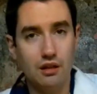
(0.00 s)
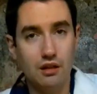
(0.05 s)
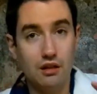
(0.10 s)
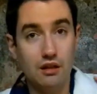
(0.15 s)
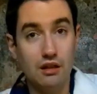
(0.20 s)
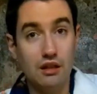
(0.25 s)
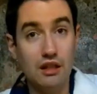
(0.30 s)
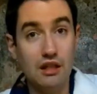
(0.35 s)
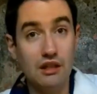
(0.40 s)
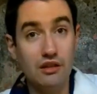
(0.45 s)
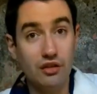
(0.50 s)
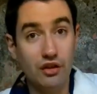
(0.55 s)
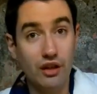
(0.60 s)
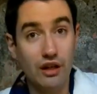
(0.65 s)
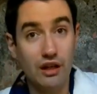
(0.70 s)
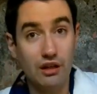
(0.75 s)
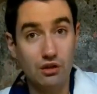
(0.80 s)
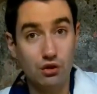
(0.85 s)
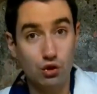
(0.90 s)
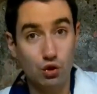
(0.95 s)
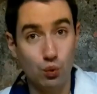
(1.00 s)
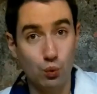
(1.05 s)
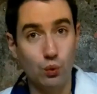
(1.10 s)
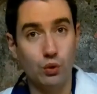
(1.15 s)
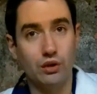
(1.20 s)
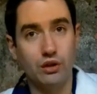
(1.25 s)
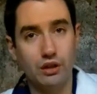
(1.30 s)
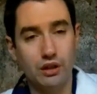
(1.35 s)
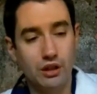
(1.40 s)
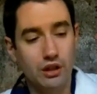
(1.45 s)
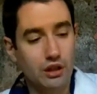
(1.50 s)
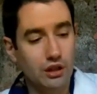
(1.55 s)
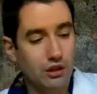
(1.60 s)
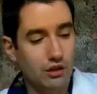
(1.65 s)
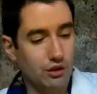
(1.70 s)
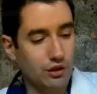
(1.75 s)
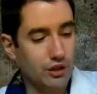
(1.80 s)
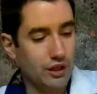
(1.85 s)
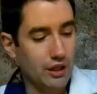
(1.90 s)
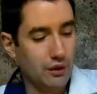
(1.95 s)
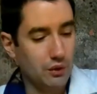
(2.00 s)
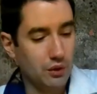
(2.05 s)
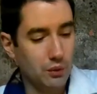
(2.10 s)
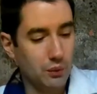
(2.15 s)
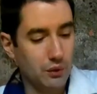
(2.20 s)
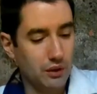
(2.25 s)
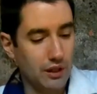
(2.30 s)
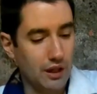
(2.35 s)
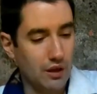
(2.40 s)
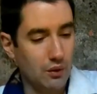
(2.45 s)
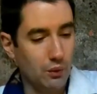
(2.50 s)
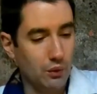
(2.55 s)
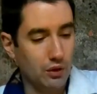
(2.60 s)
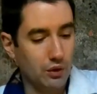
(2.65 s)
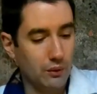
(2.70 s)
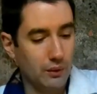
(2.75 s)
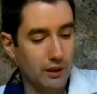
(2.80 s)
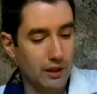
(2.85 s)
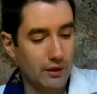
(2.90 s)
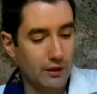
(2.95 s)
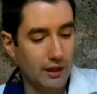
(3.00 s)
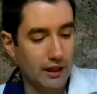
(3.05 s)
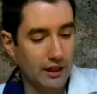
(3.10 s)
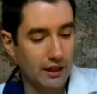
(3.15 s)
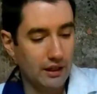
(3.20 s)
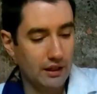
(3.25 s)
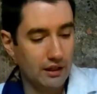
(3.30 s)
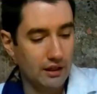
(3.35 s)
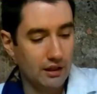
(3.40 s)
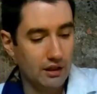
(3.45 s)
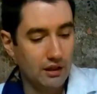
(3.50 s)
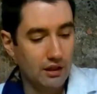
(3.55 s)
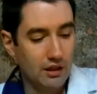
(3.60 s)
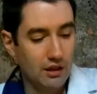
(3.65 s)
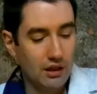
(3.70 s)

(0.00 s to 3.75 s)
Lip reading: It needs that to work. Your thyroid will not work without iodine.